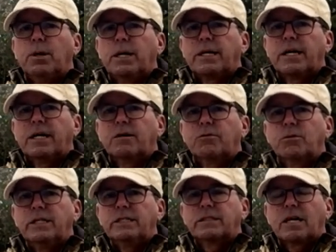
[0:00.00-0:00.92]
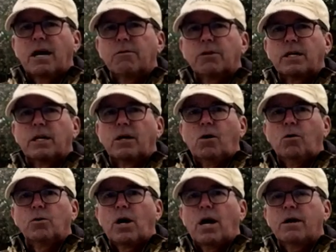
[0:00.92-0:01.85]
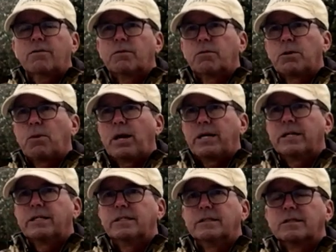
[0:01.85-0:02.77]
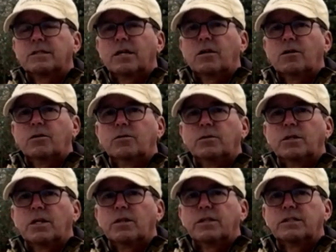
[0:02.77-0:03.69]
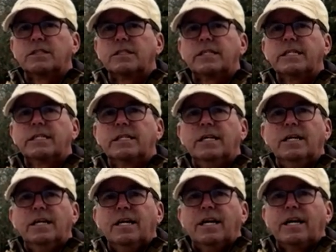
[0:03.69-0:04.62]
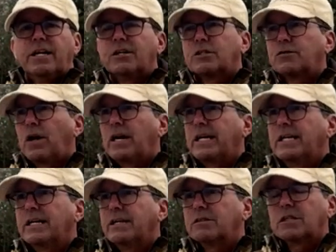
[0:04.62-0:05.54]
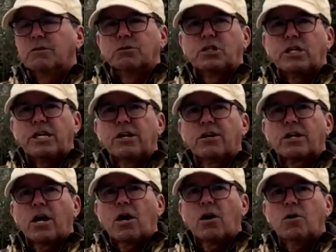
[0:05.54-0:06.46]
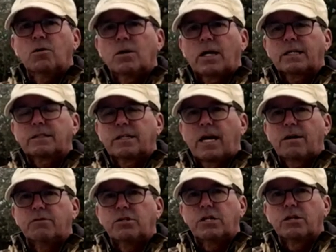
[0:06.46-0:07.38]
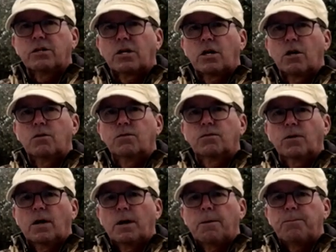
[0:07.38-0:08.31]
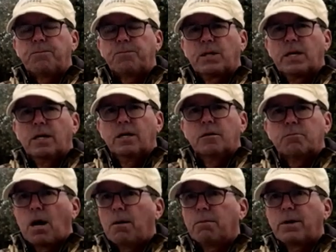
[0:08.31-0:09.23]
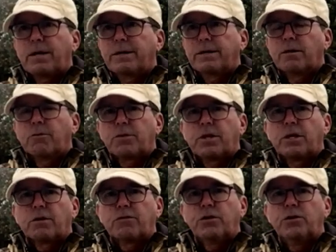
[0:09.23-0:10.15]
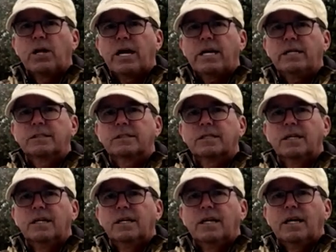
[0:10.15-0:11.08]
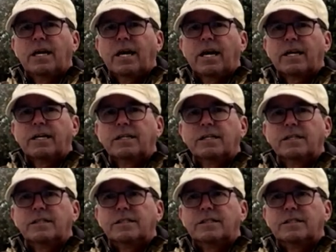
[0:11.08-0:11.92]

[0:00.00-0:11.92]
But uh, we decided we're going to hold off, and we waited, and so, you know, this is it. You know, it's funny, it, it was a year ago, like I say, it was a year ago, um, probably, you know, within a few days, and